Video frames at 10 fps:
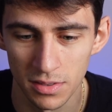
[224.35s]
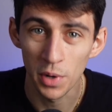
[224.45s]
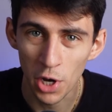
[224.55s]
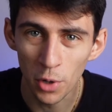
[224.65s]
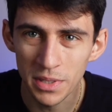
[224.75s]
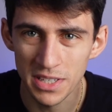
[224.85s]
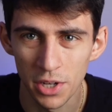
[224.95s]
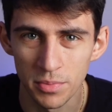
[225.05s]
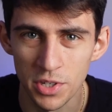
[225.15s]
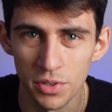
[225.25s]
We hope this
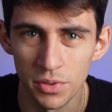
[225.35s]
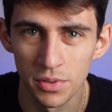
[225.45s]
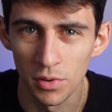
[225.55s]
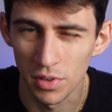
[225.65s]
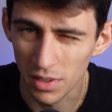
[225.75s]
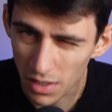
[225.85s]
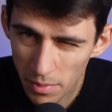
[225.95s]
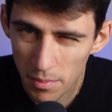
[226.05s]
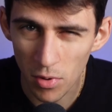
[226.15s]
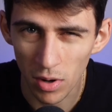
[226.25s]
helped you learn a little
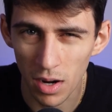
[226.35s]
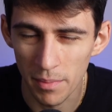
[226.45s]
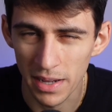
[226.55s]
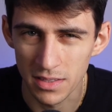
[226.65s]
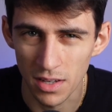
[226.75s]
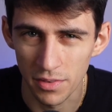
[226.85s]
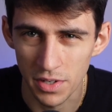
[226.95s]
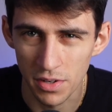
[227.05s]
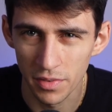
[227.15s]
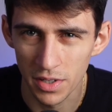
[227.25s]
bit more about
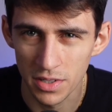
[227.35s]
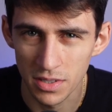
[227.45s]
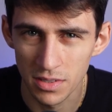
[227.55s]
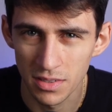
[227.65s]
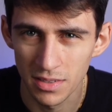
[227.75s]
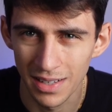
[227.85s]
Softr Universe